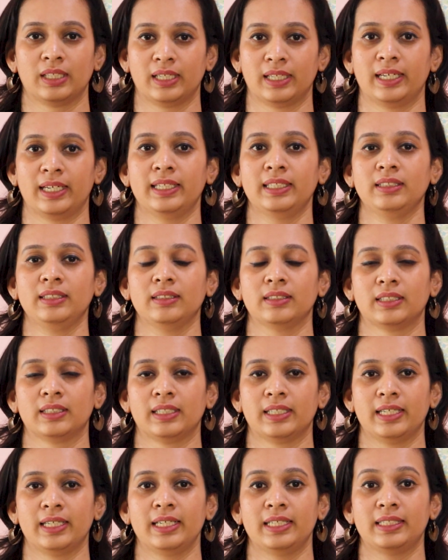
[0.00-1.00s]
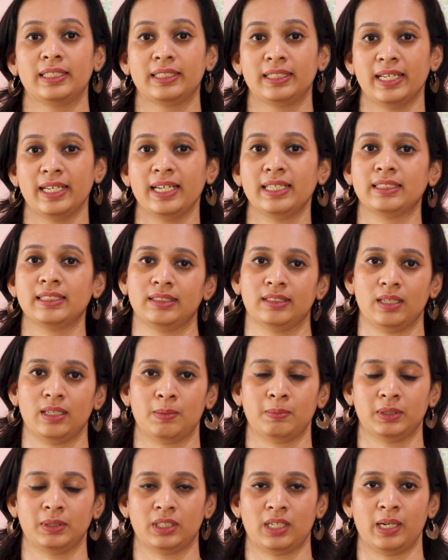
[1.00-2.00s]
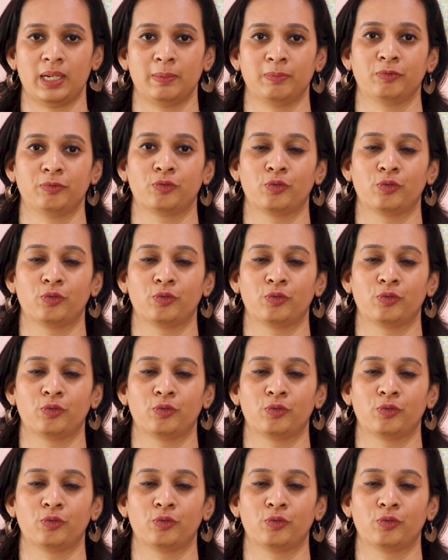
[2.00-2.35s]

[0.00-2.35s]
And it takes some time